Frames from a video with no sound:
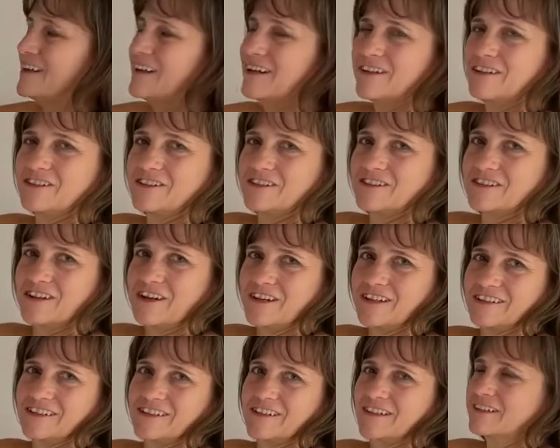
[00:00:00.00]
it'll just
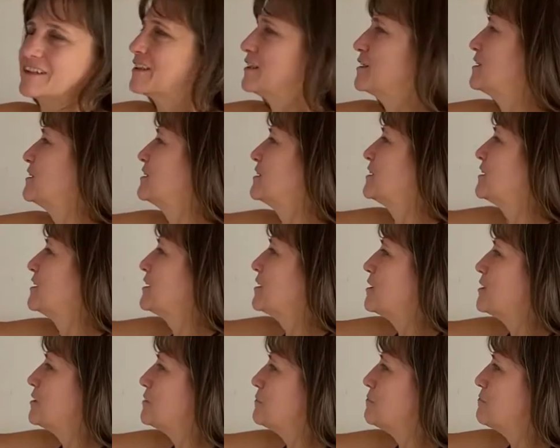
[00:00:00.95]
constantly,
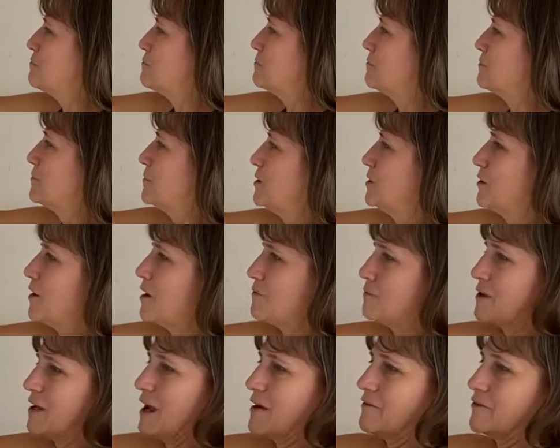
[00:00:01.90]
you know, I'll
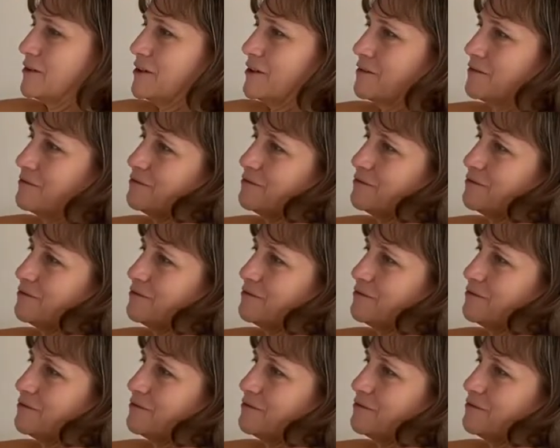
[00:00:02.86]
be having to